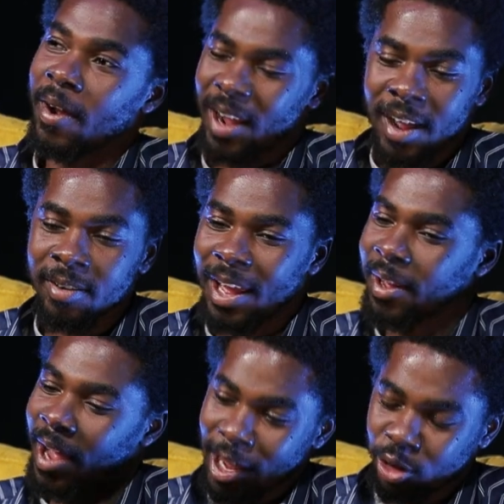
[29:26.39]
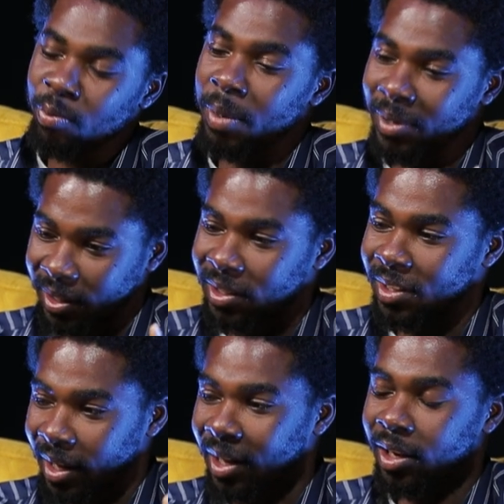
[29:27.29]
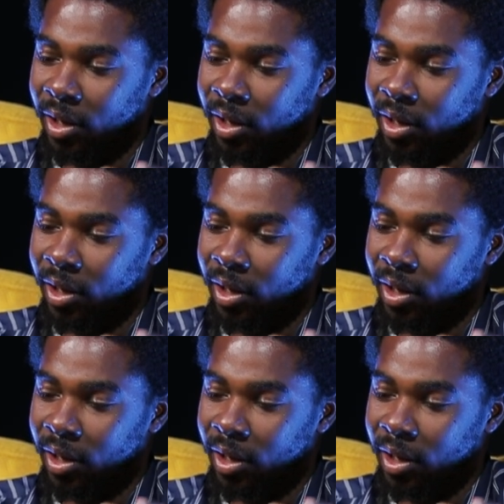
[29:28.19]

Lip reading: I used to babysit the kid.